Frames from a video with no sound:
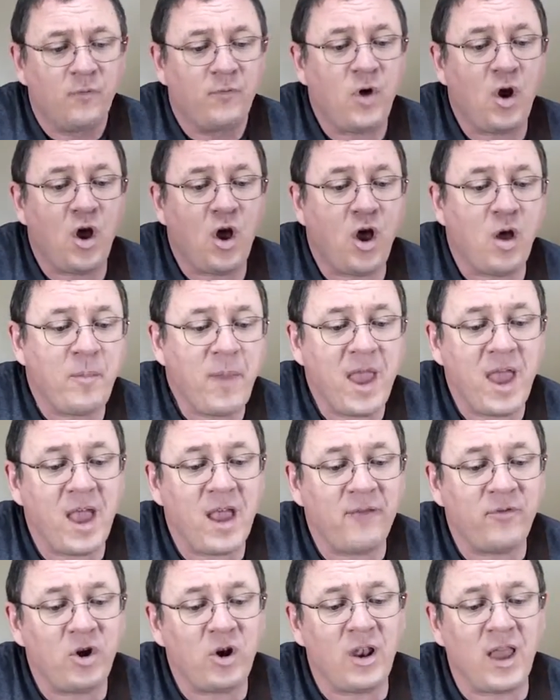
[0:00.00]
From
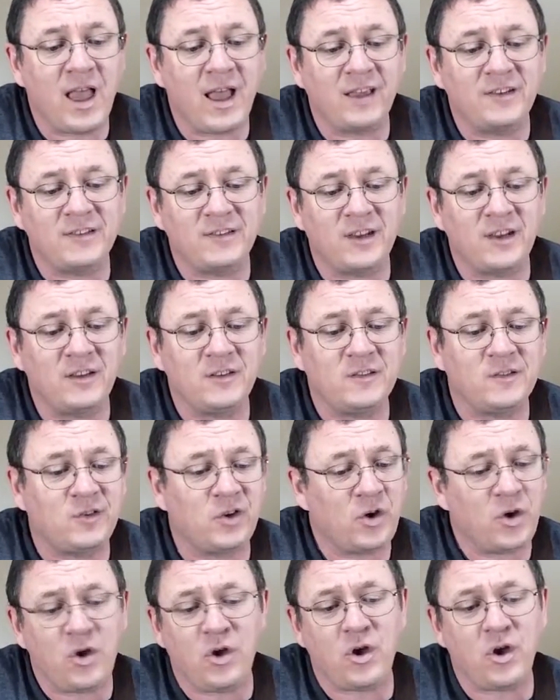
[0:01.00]
everlasting
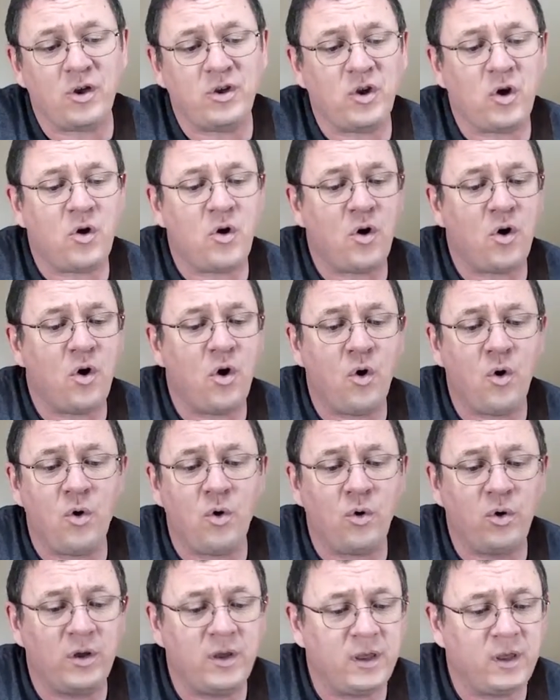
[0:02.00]
stood your
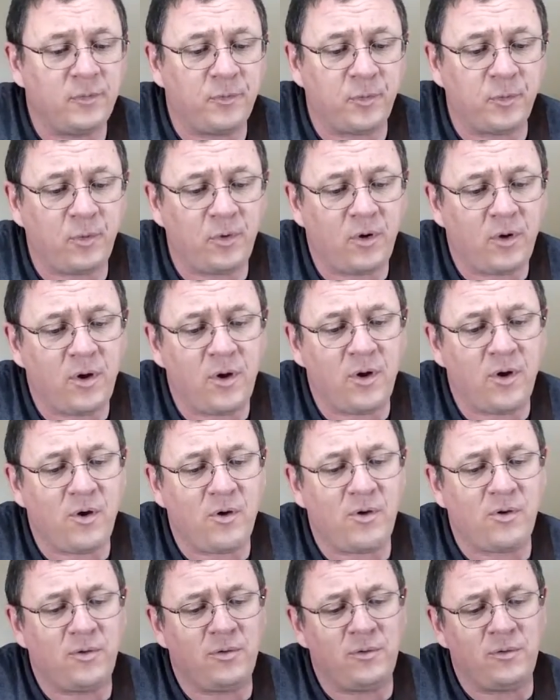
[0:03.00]
holy
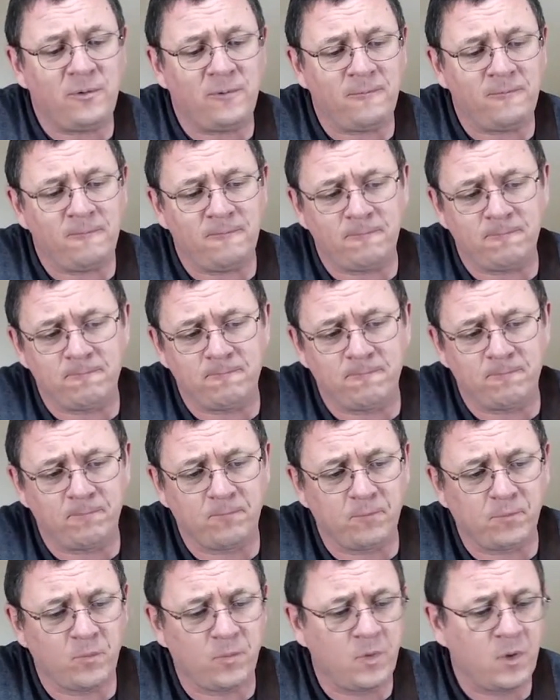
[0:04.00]

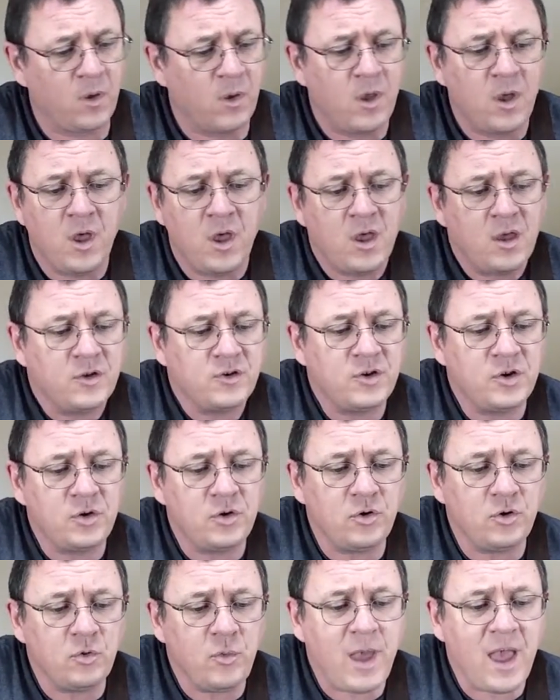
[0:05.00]
throne.
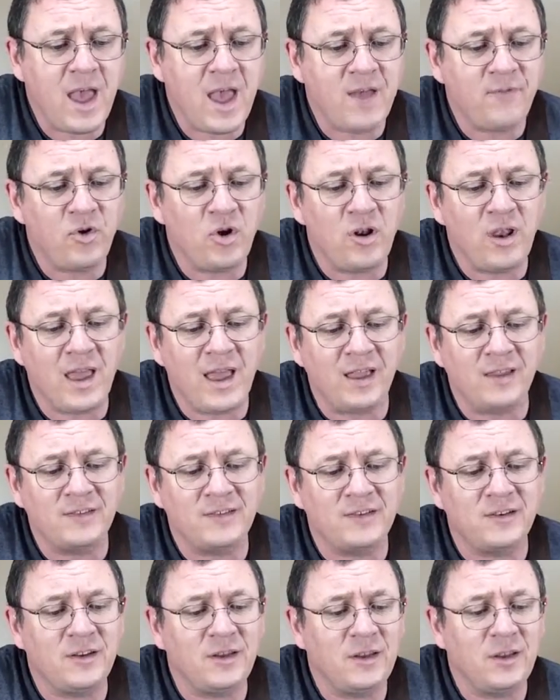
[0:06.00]
To
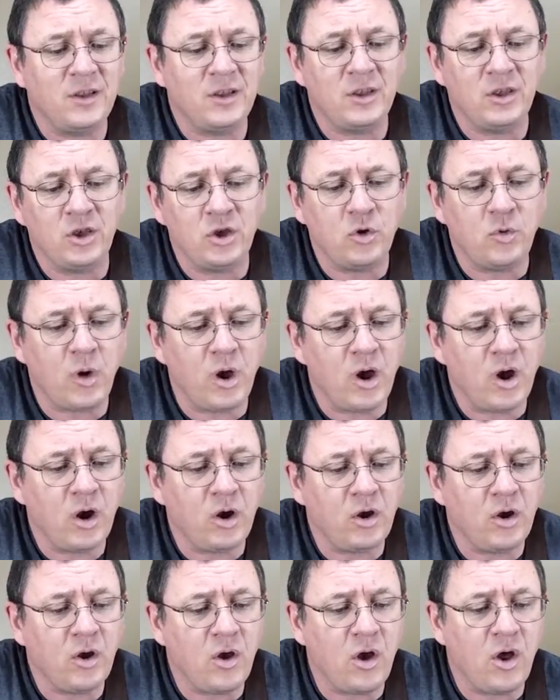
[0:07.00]
everlasting you are
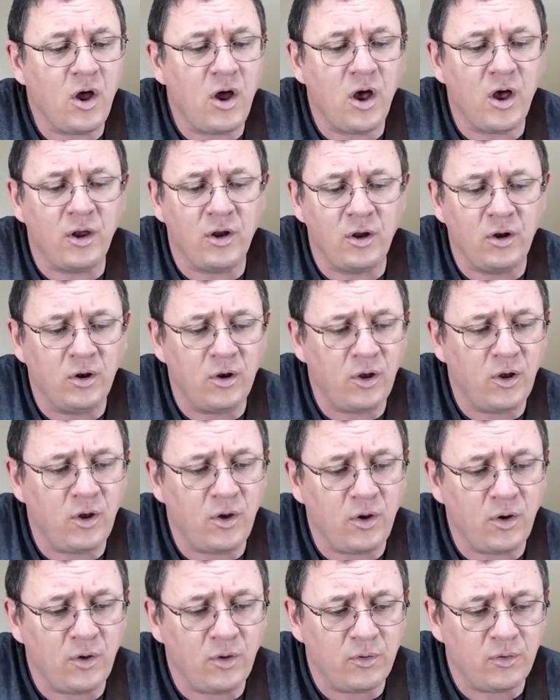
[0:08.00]
God
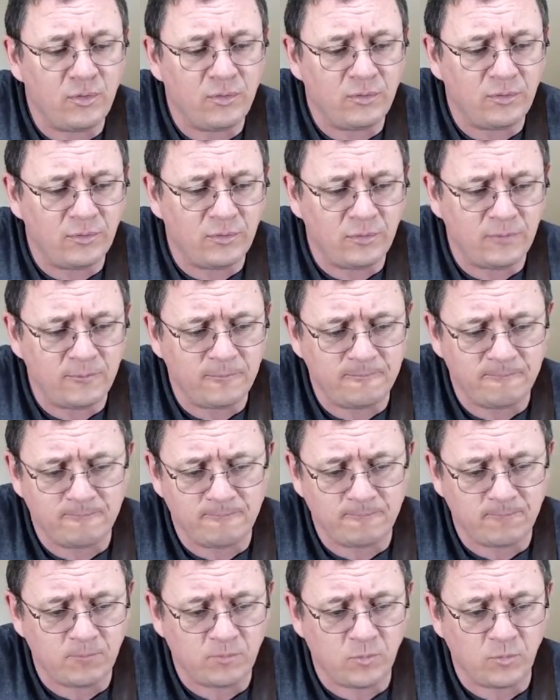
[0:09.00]

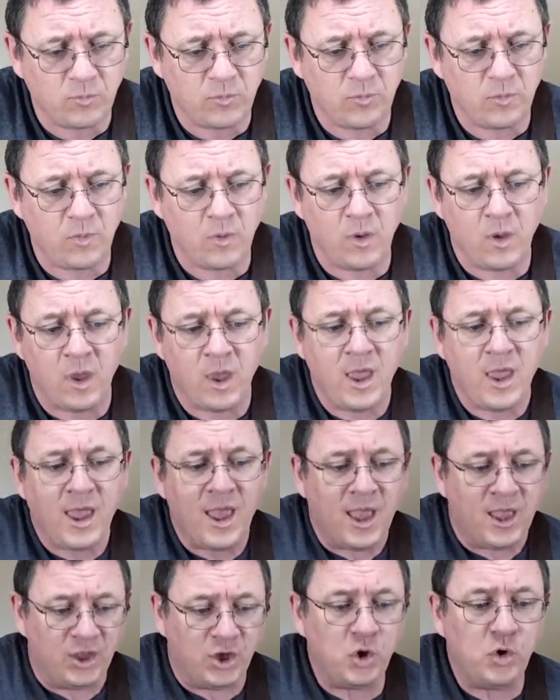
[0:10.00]

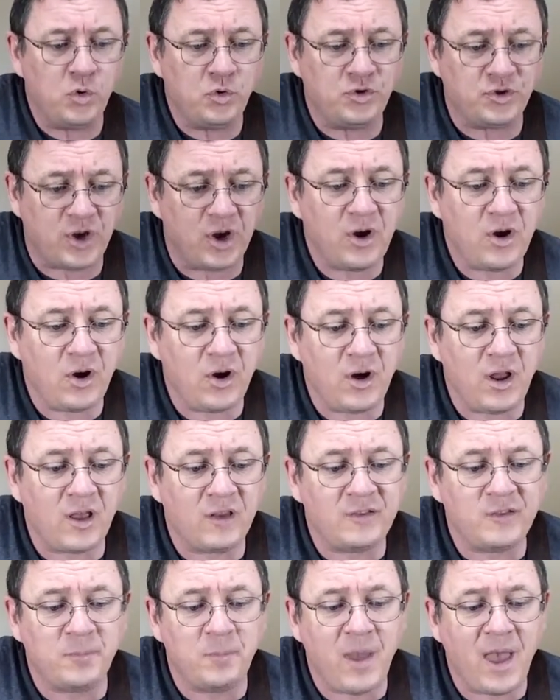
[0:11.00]
alone. You turn
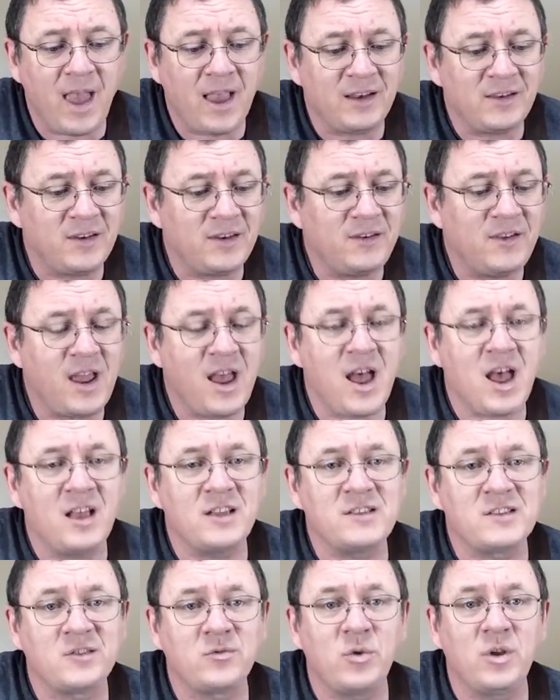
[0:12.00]
us back to
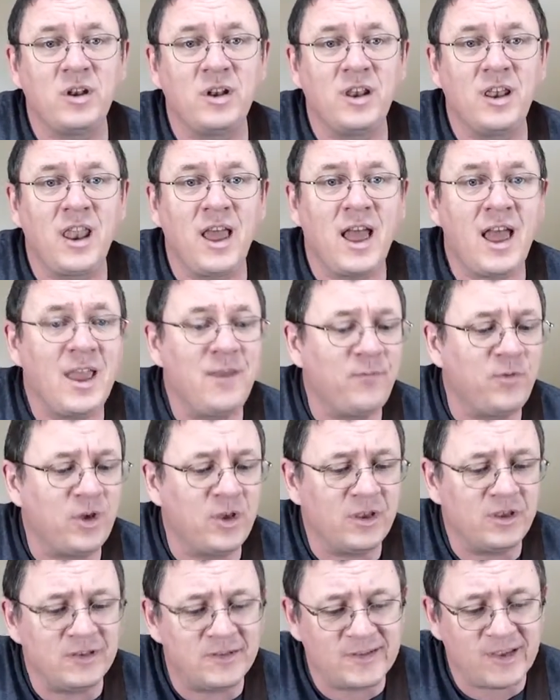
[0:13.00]
dust when life
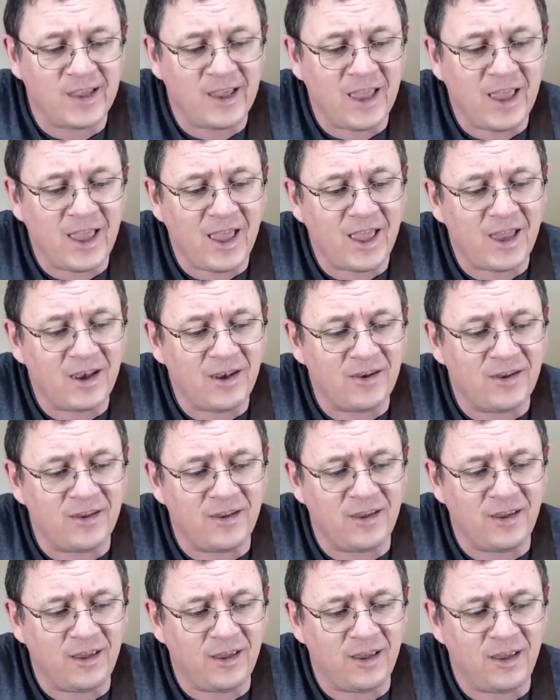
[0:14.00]
is
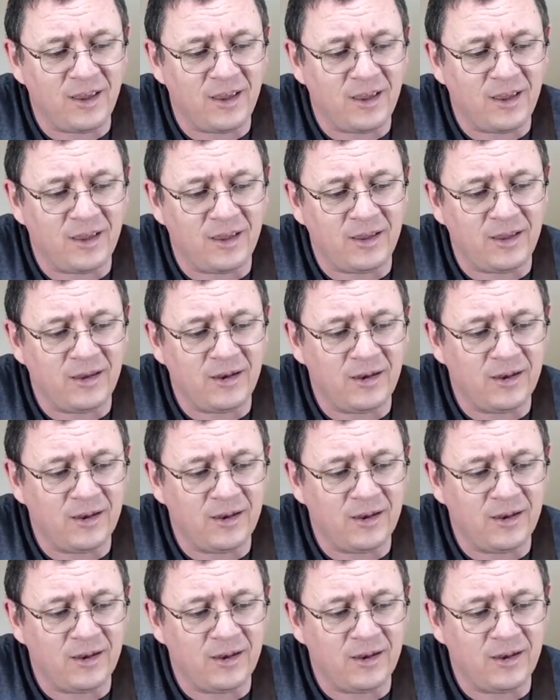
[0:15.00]
ended.